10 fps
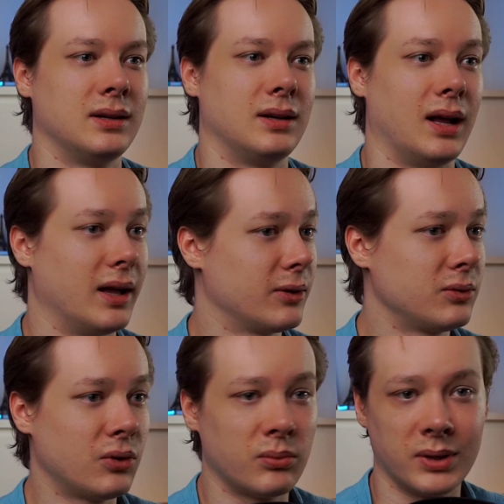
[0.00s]
I don't
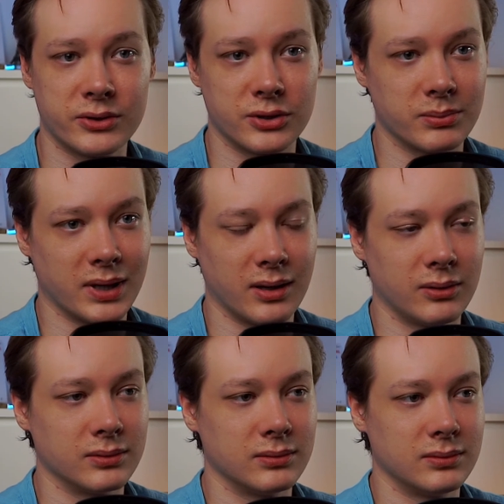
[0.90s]
know much
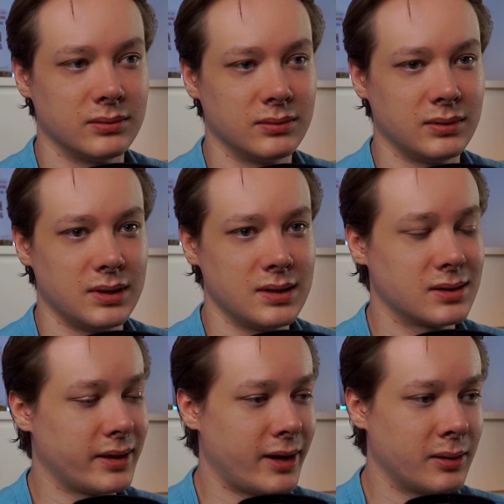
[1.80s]
about
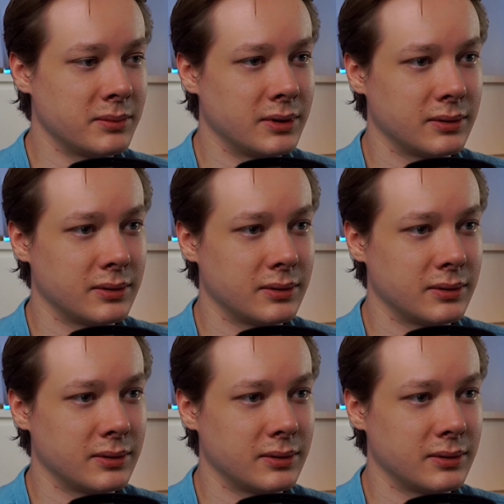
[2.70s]
Islam.